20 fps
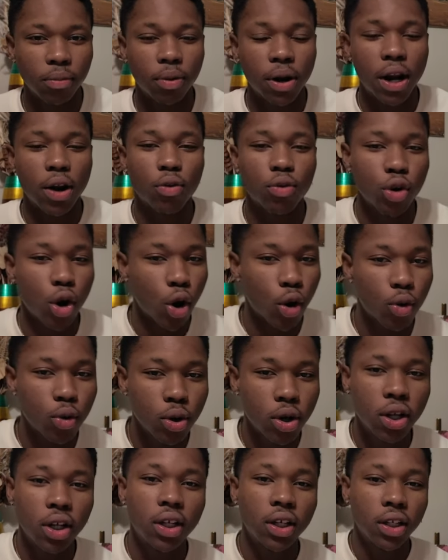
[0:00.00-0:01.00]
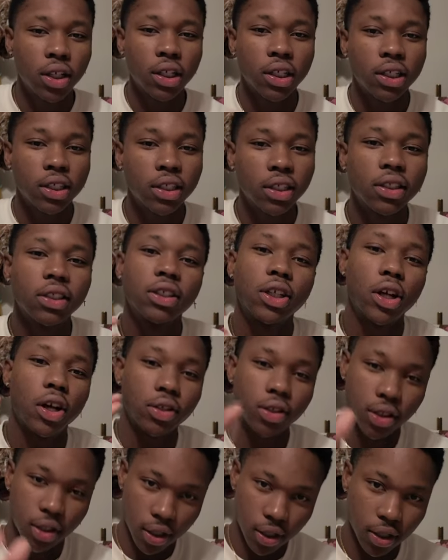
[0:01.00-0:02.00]
but I don't know. Shout
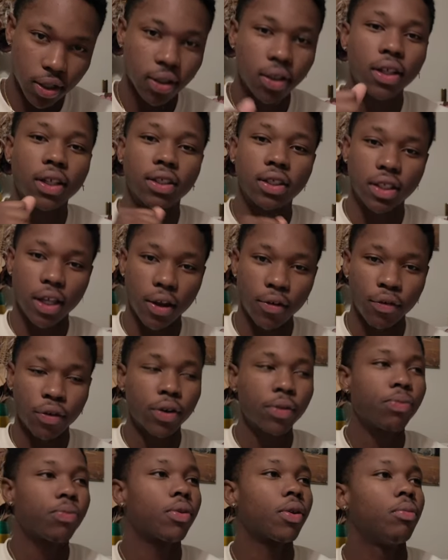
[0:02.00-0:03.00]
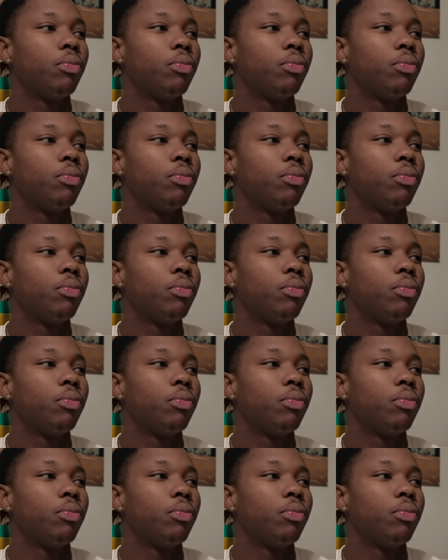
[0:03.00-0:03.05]
out to slavery.